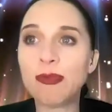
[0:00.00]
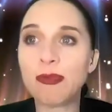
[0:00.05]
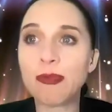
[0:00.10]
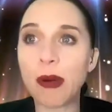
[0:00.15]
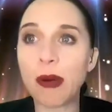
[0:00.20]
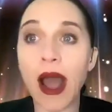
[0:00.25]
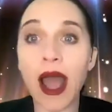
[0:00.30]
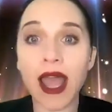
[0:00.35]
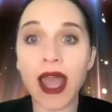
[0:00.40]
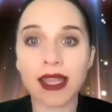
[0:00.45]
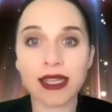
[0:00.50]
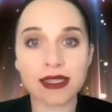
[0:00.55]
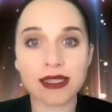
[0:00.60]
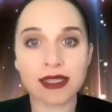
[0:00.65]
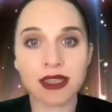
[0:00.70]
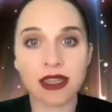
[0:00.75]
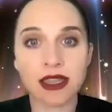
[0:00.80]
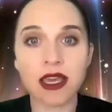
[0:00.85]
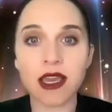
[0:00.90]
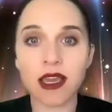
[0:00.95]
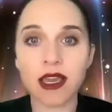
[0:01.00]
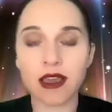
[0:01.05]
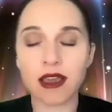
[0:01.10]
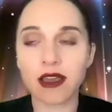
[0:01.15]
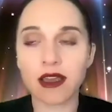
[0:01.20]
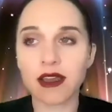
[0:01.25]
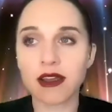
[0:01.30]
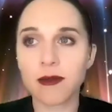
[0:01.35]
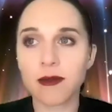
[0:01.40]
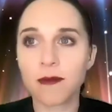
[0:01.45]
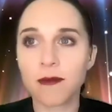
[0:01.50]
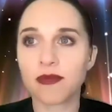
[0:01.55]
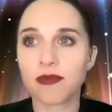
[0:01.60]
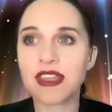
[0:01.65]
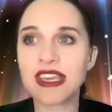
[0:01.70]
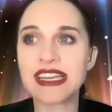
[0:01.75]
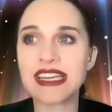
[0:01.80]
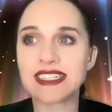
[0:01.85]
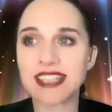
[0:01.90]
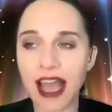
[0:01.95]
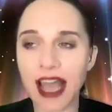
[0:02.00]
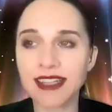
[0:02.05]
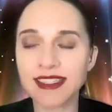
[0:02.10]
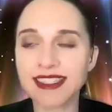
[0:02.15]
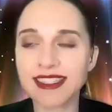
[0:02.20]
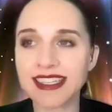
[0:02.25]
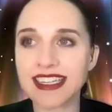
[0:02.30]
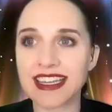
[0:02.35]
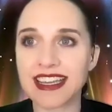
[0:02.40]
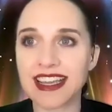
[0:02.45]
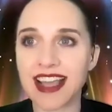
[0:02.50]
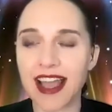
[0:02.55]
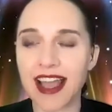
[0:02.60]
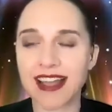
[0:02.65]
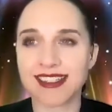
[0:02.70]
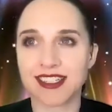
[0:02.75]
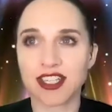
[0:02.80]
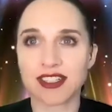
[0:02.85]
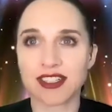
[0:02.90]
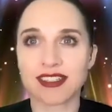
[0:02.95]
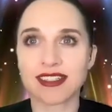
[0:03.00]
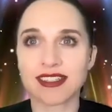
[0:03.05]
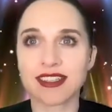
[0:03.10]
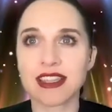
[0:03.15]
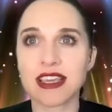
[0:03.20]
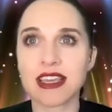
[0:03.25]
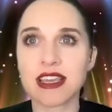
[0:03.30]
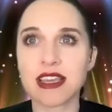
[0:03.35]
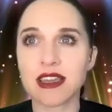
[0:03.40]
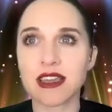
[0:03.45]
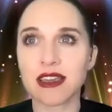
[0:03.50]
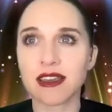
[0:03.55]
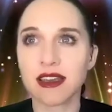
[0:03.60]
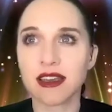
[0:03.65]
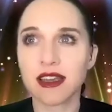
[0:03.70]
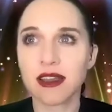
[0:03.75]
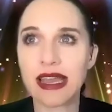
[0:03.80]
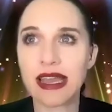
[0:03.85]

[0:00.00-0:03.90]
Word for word: But the the intensity and just the